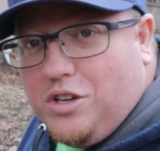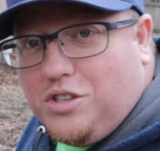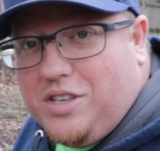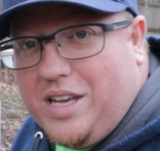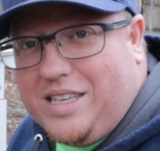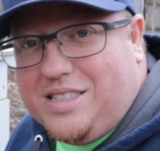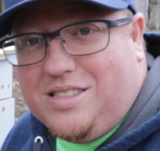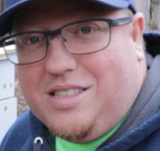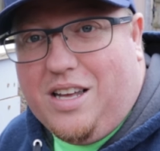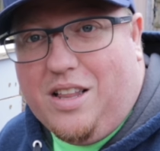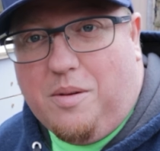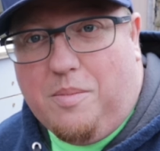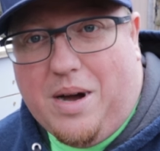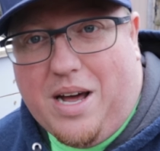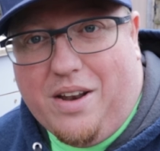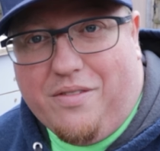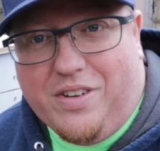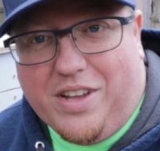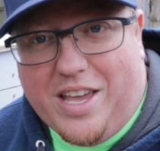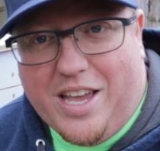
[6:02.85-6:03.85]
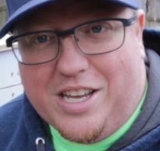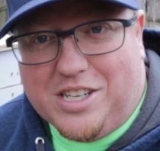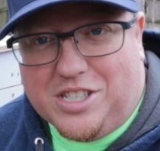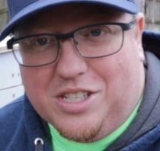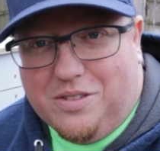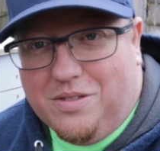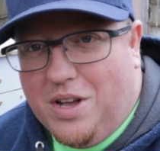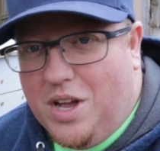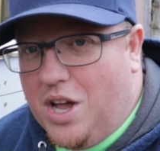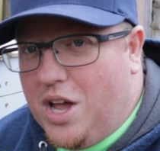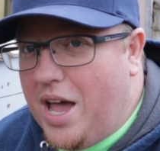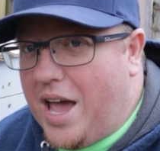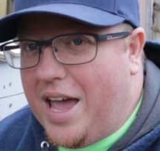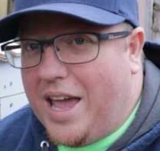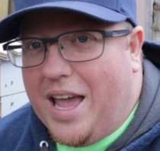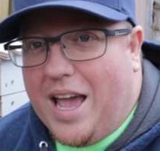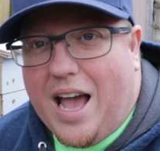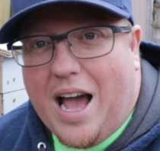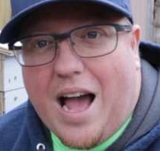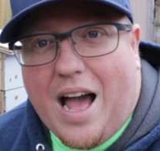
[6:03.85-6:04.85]
So that's another modification.
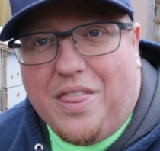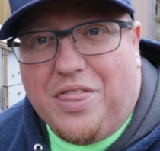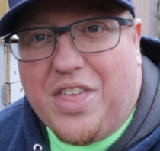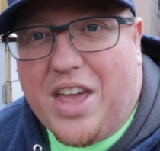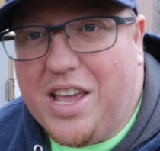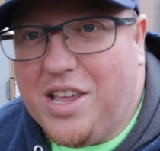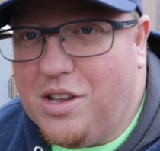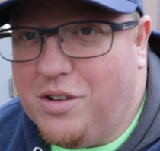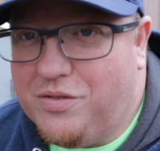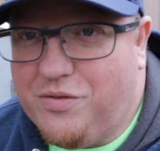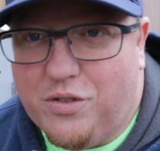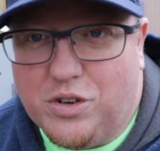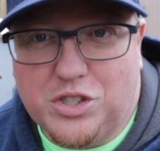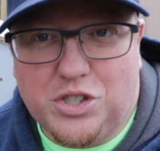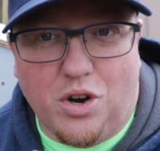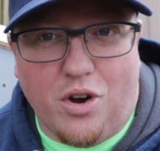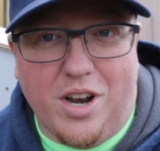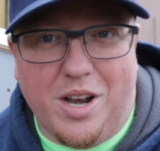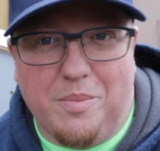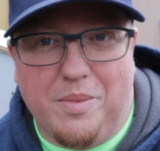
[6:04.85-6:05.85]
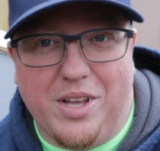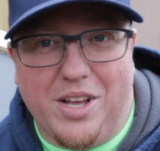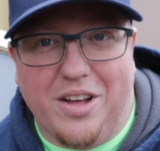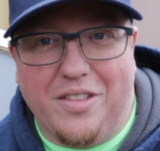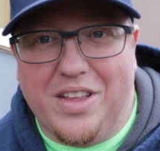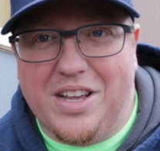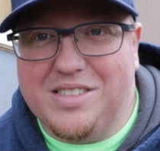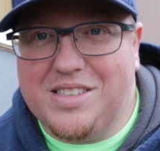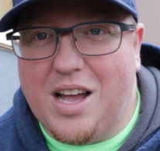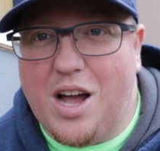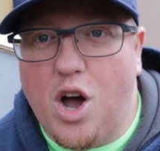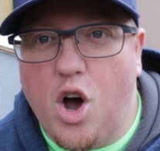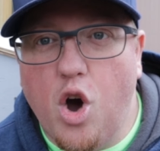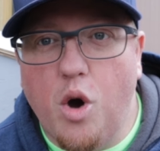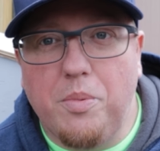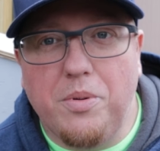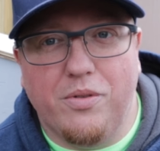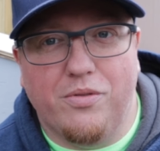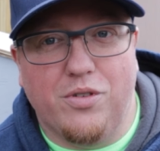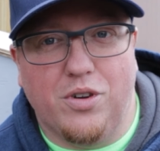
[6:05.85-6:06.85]
Hey, thank you for joining me on this. I
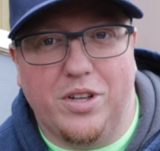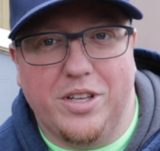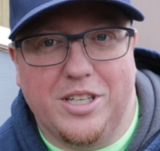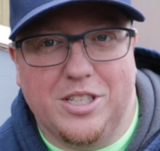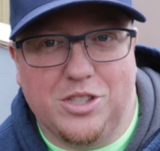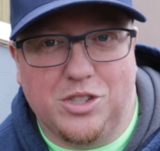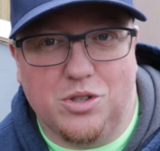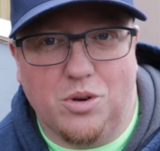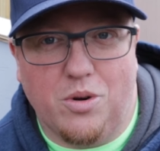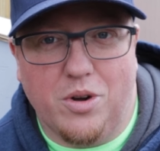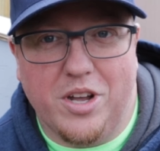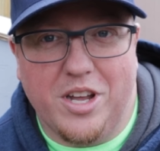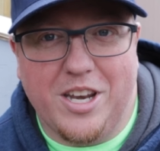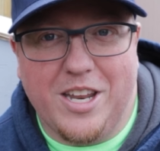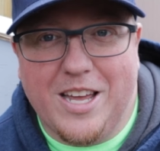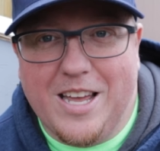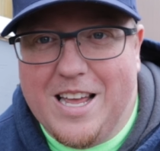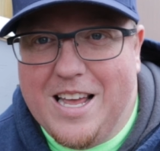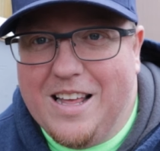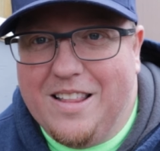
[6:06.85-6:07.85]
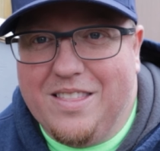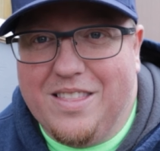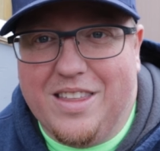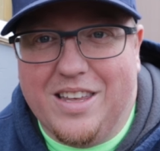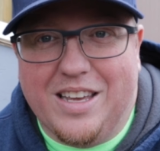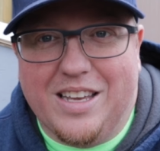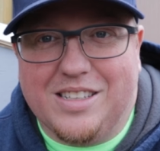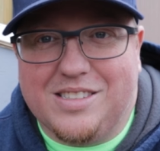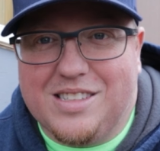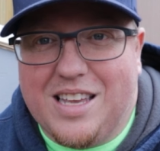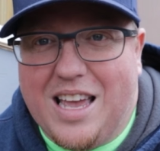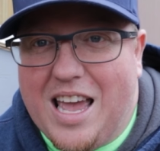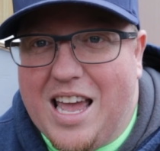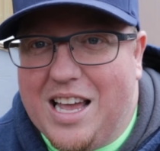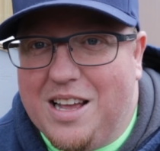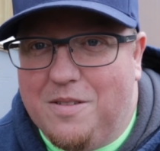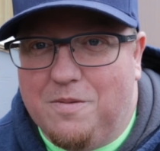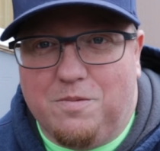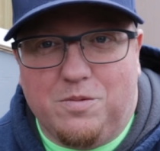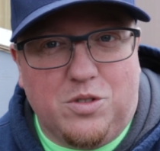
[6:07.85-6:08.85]
hope you've really enjoyed this
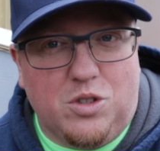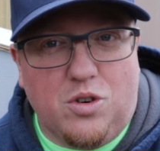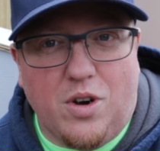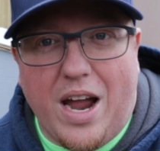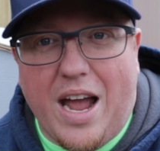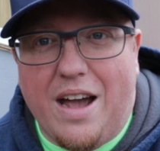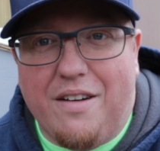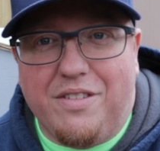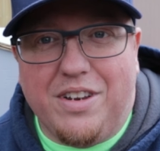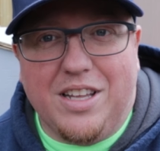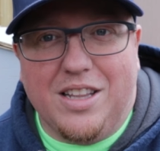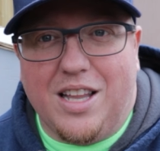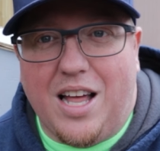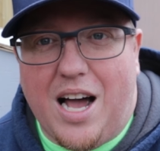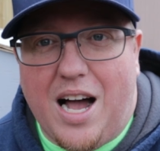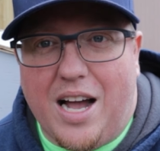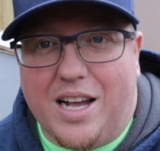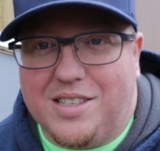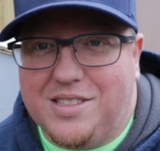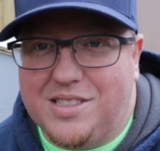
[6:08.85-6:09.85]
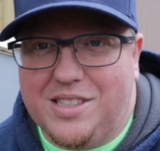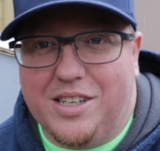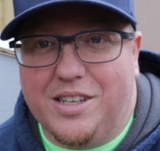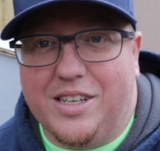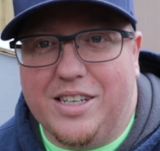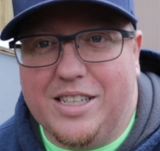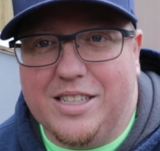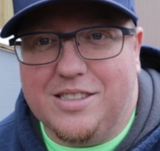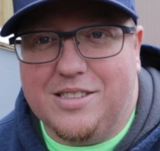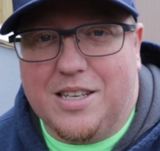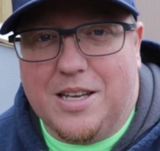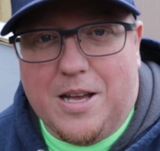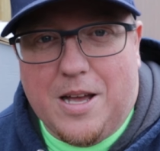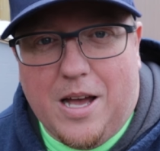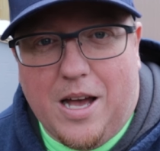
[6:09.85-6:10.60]
gravity lock series.